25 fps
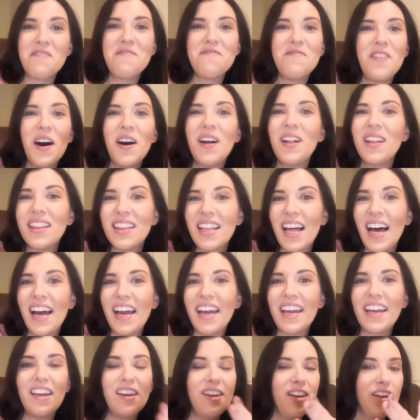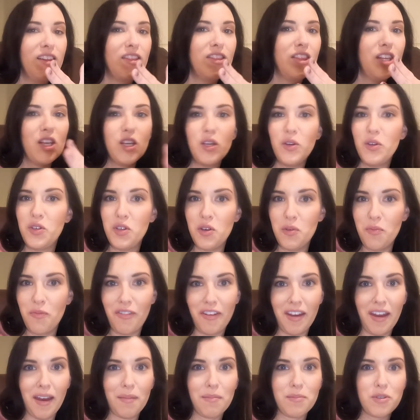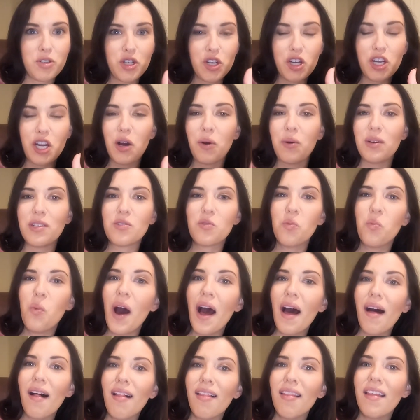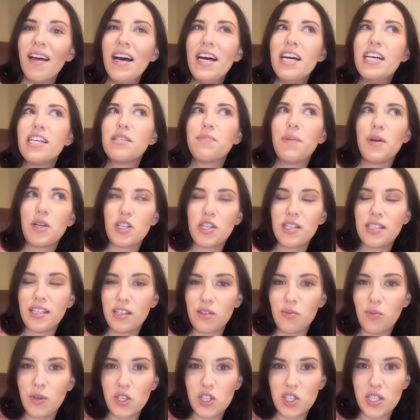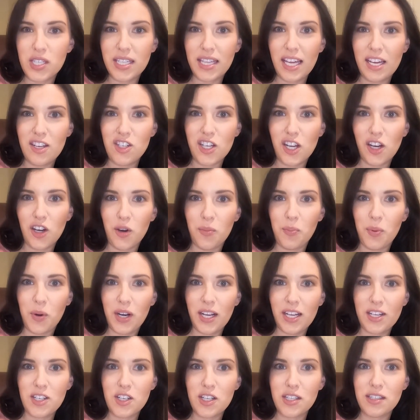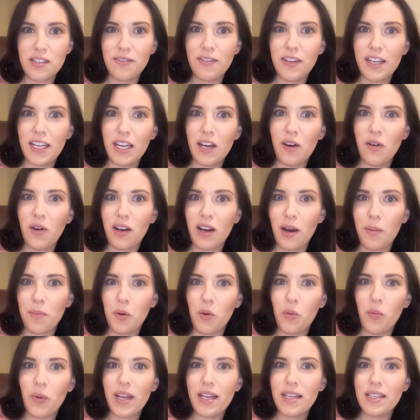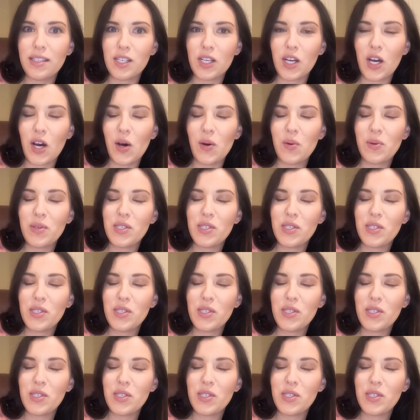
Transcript: felt like the YouTube fam should know as well, especially since we just did that gender predictions video a couple weeks ago.